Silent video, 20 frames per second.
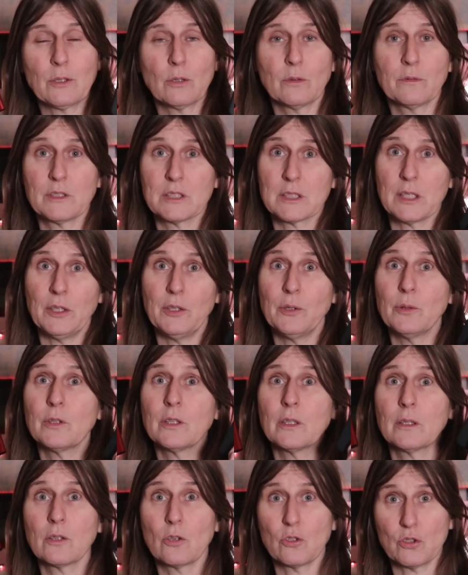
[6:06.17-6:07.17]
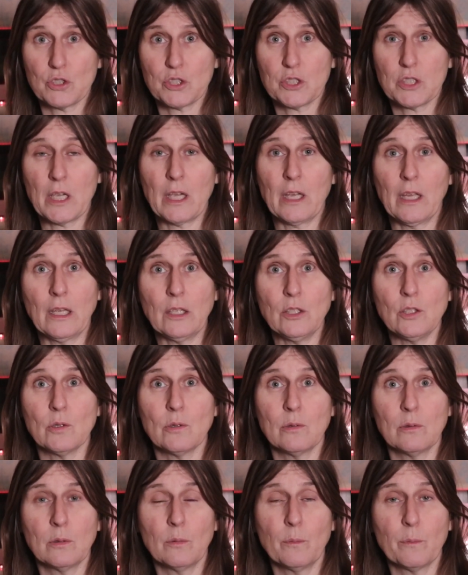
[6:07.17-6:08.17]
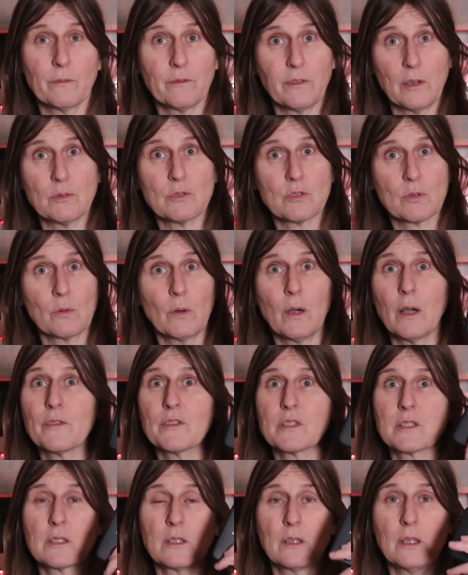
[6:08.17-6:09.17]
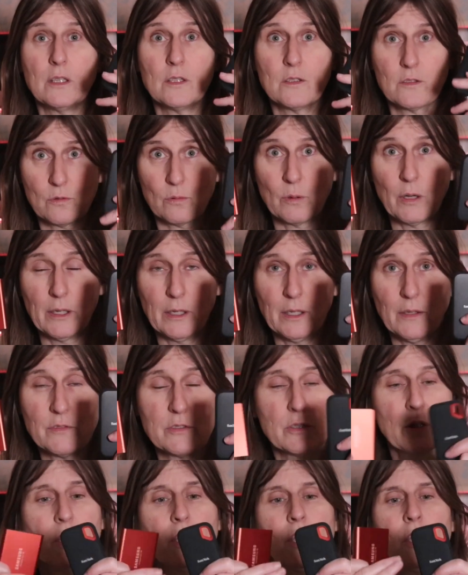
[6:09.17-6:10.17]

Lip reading: obviously you can share your photographs to these drives.